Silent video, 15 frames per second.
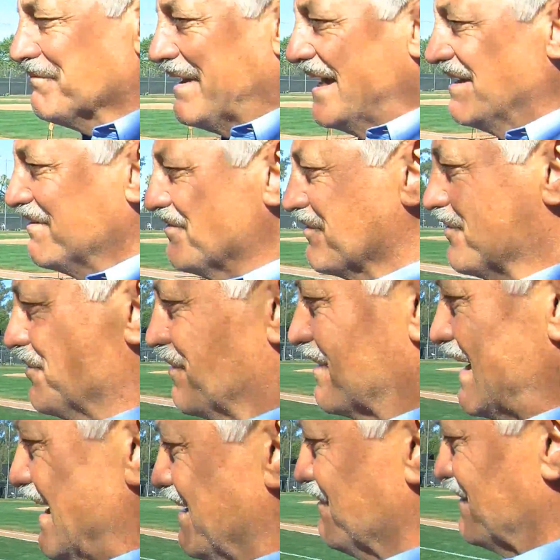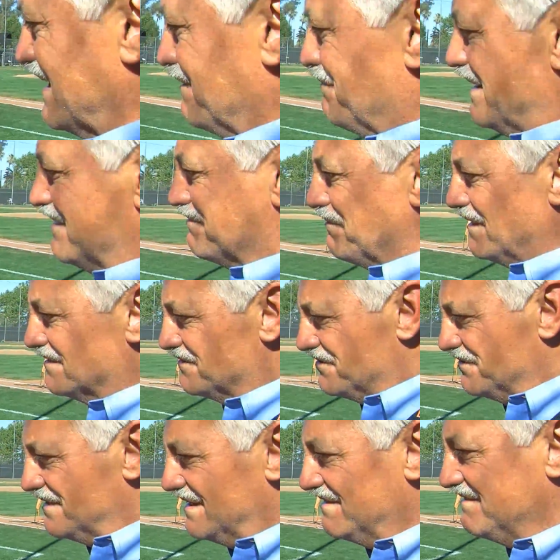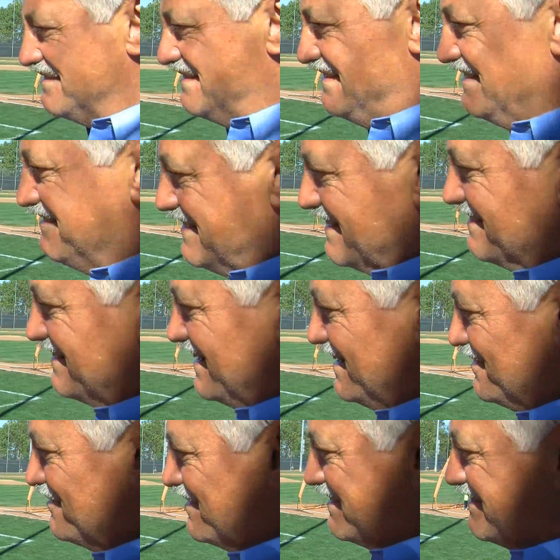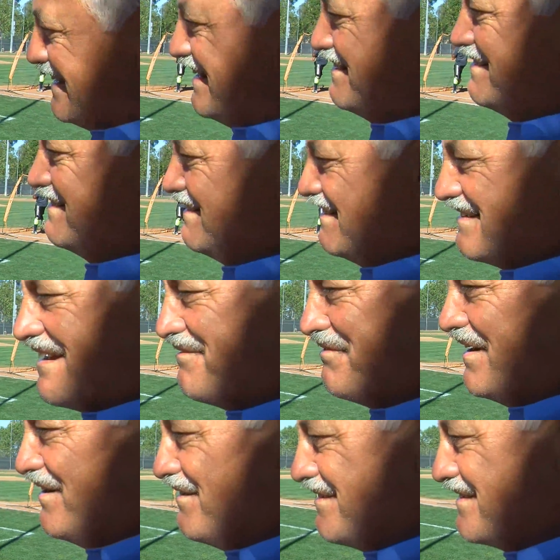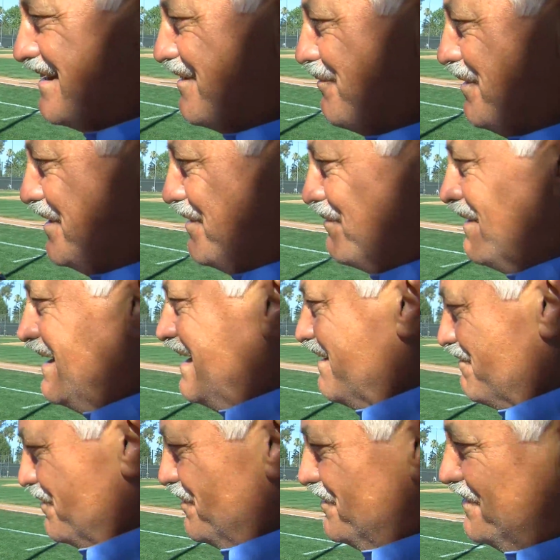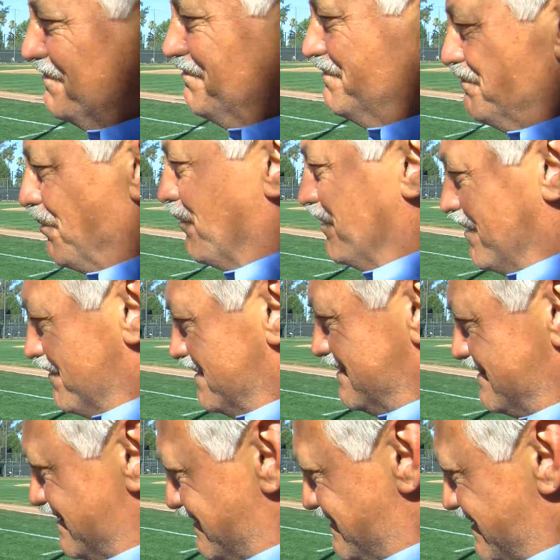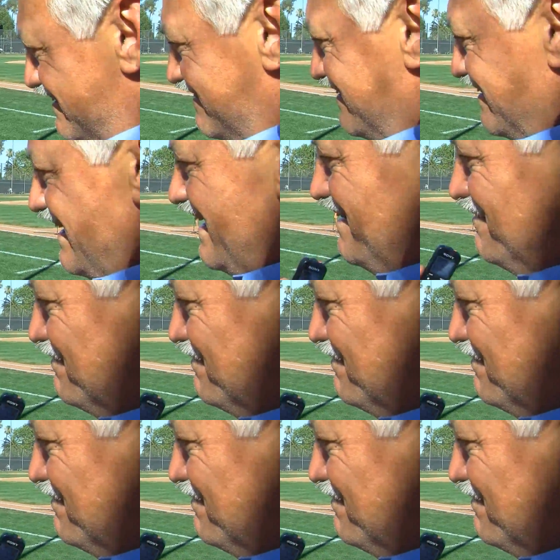manager who kind of led baseball into the statistics age. Is that fair? Is he the one who first poured over the statistics and kind